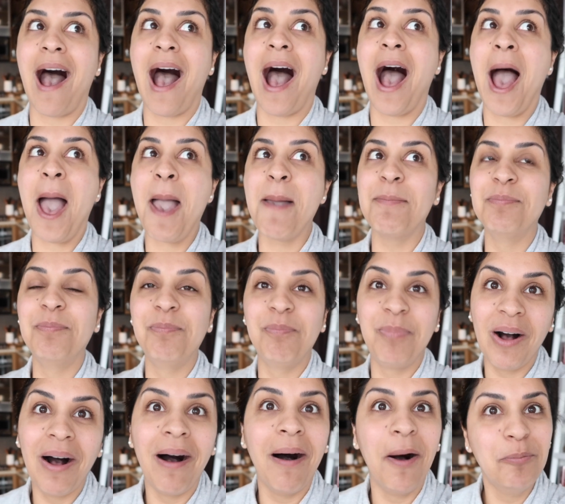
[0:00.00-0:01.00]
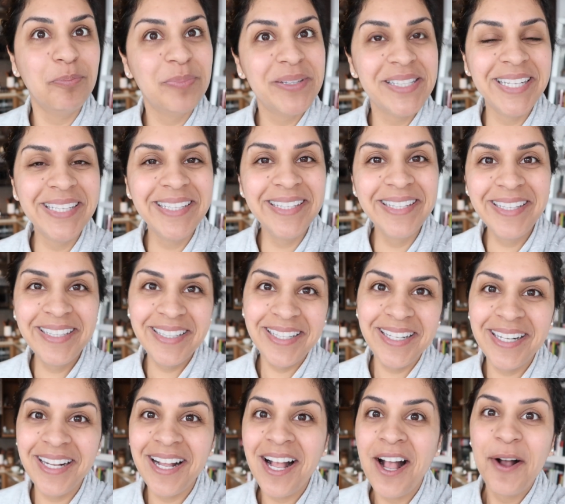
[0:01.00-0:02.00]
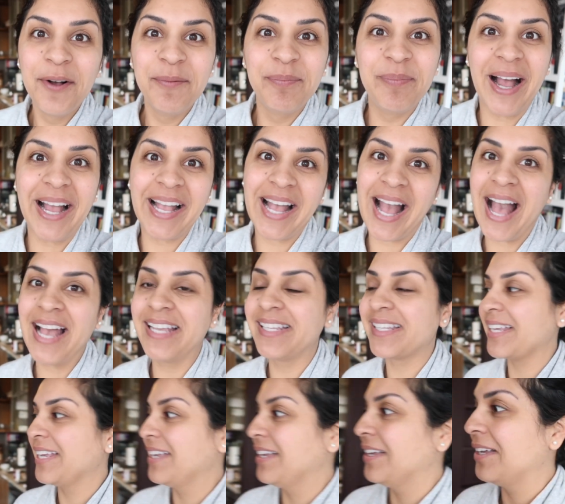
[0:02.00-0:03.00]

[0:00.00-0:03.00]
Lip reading: I'm pumped. Bye, guys.